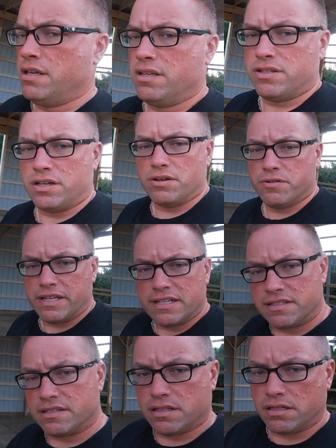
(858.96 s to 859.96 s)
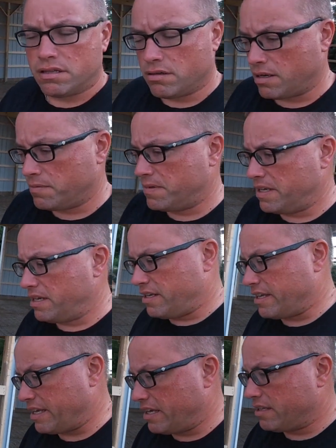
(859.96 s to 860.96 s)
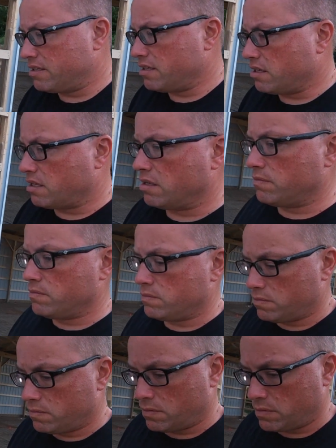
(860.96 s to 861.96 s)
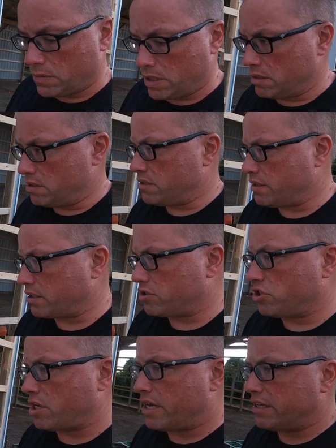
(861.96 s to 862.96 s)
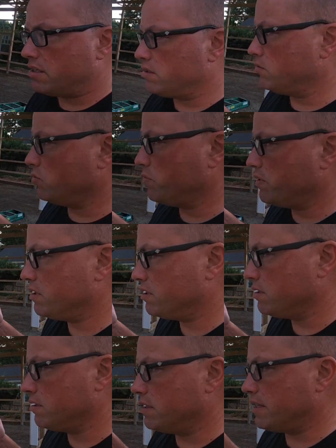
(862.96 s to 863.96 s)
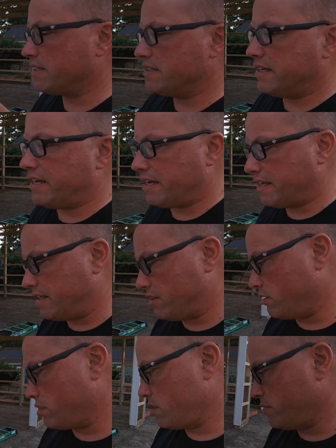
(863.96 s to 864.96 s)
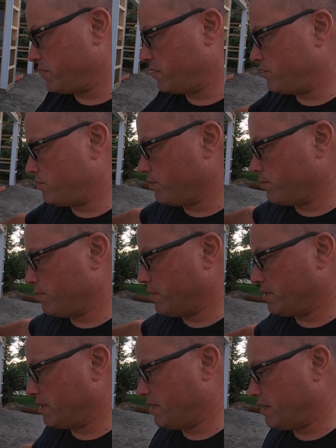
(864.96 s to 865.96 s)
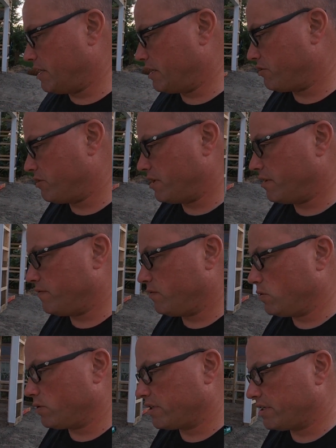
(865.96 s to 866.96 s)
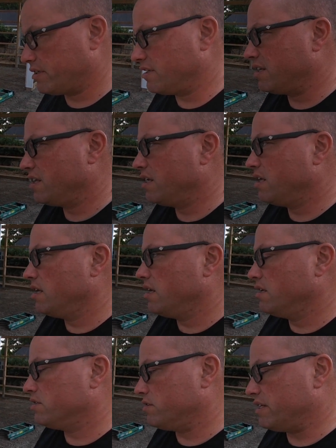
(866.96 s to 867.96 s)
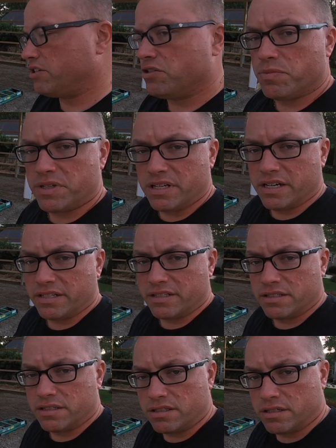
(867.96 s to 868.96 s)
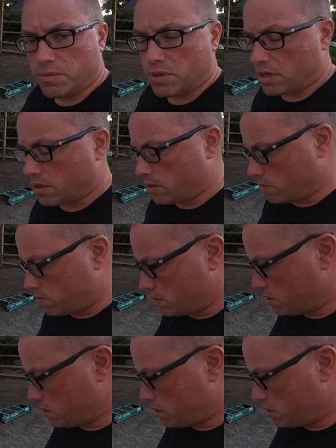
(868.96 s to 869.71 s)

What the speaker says: So that's another update again. And this next shot will be the next day. I think they're coming to put the concrete floor in, so that should be done tomorrow.